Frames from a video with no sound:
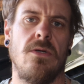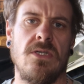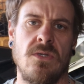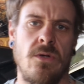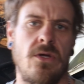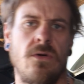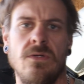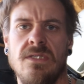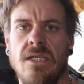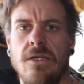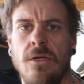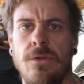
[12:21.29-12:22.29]
sort of
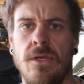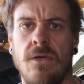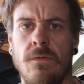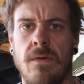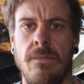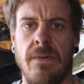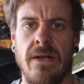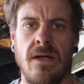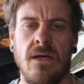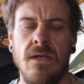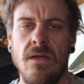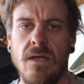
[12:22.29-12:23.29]
content you think would be better.